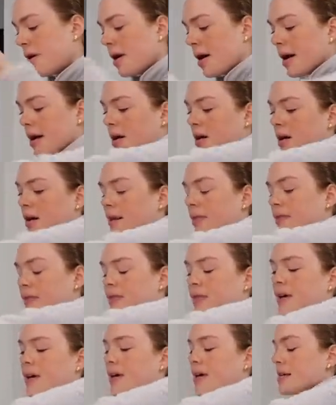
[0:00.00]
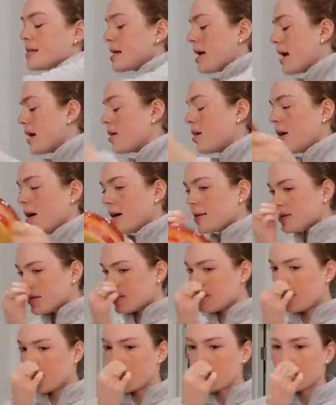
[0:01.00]
I got this.
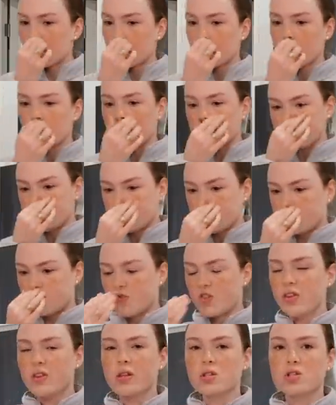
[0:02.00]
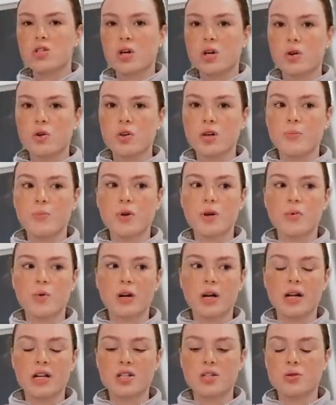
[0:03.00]
So for the charcuterie board,
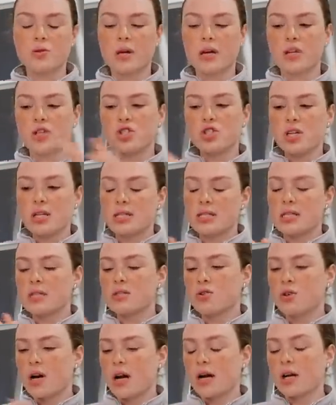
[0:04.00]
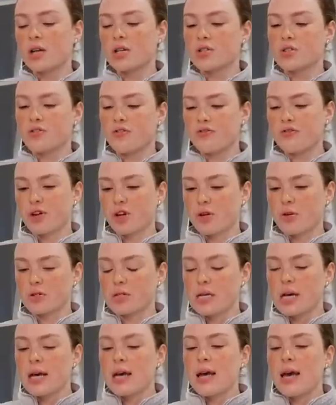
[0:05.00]
we're gonna do like cheeses, crackers,
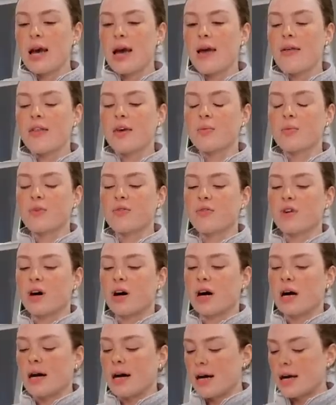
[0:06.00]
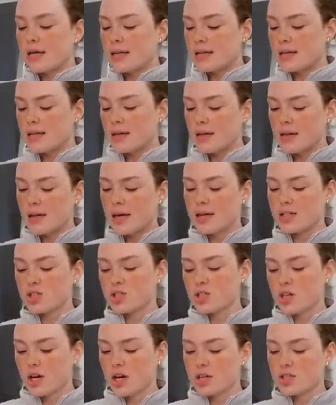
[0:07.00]
fruit, and then we've got, I
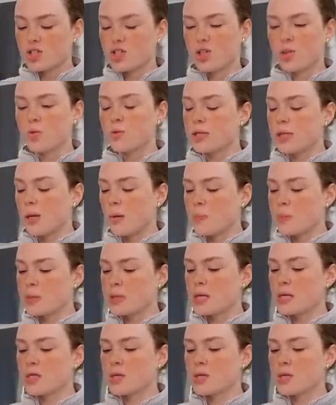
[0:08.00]
just got two dips.